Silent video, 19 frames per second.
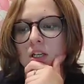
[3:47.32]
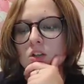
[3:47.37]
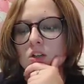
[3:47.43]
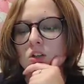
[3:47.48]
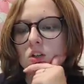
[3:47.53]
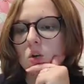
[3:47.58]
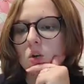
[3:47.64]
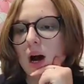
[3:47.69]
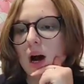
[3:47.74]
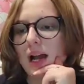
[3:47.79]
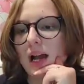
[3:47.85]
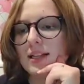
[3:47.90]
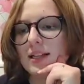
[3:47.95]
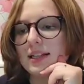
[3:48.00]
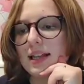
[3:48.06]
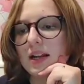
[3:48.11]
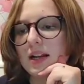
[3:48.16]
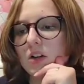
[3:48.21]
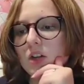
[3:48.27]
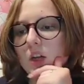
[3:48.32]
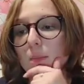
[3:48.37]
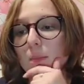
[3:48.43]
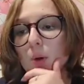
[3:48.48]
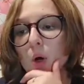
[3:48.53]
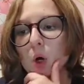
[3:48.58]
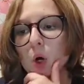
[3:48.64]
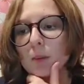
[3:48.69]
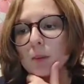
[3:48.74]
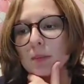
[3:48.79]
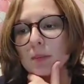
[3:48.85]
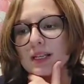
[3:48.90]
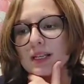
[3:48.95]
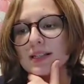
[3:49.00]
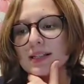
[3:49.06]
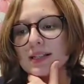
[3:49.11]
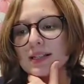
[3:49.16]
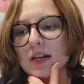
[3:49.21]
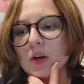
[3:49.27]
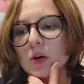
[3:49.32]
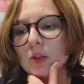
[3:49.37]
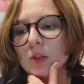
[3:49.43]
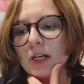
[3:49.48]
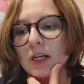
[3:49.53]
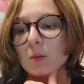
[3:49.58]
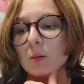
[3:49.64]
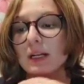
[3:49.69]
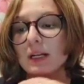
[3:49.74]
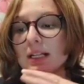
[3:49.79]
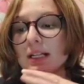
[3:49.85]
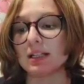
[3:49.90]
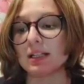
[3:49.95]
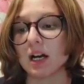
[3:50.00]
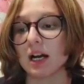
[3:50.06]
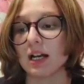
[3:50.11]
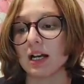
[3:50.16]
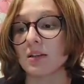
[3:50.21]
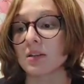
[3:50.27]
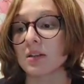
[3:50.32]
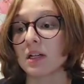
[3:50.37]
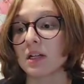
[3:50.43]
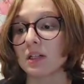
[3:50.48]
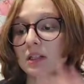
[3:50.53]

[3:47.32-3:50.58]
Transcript: So I'd say on the purpose scale, like what it does,